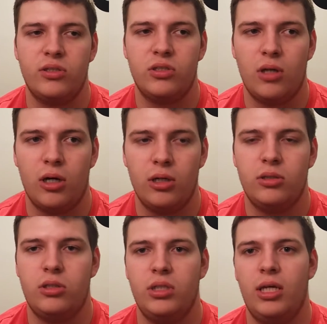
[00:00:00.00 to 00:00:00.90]

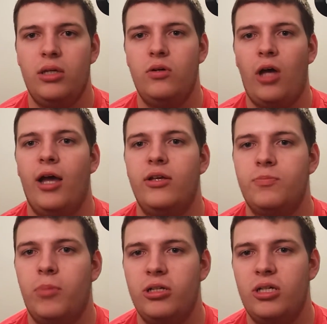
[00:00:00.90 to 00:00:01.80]
start to get you guys
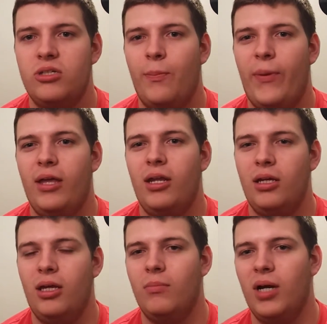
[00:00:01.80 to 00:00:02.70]

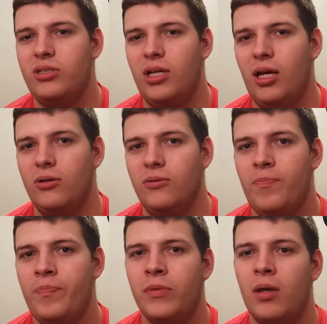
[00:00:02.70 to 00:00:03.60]
participating in my channel,
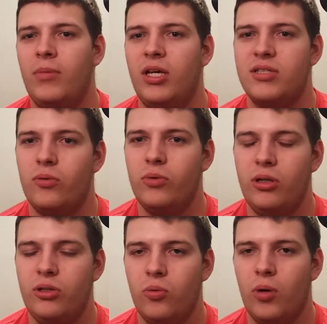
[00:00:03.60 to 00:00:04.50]
because I
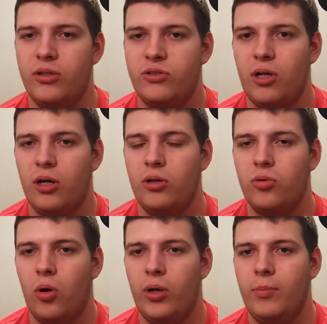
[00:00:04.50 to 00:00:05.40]
really do want to start
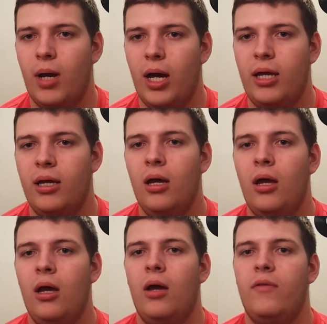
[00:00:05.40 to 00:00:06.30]
growing my
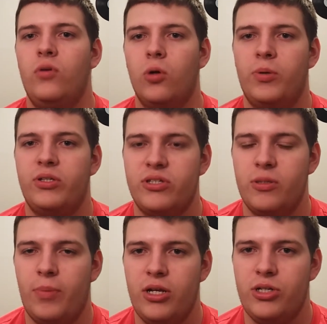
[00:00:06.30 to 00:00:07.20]
viewer
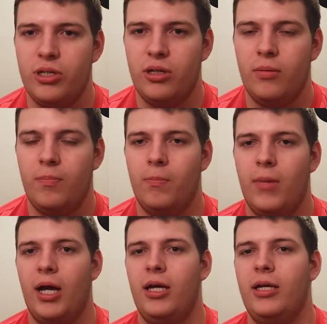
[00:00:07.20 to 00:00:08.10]
participation,
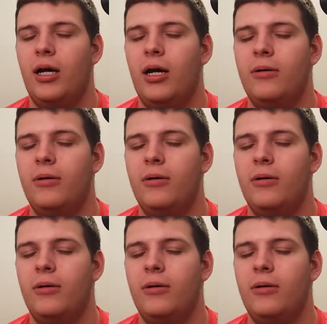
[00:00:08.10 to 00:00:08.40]
my